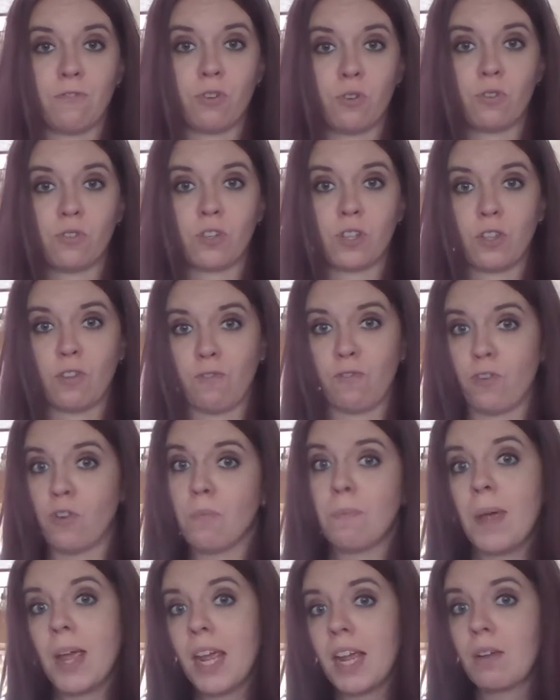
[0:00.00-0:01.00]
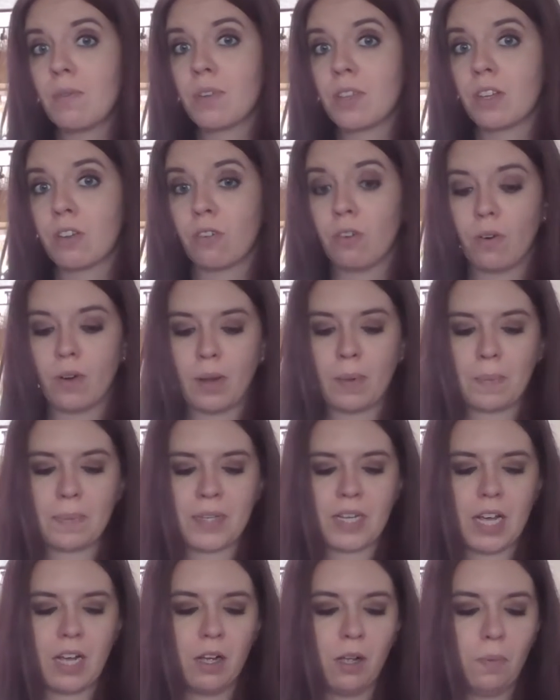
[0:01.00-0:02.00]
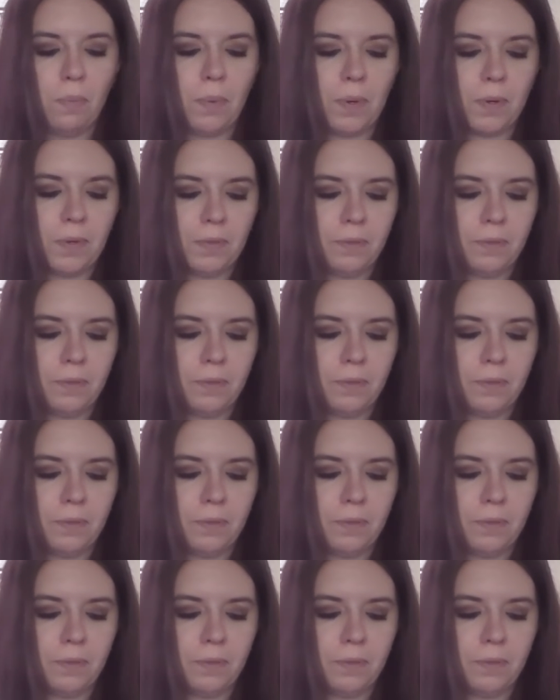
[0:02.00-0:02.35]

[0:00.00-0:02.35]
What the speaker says: food to the food bank with a grown-up's help.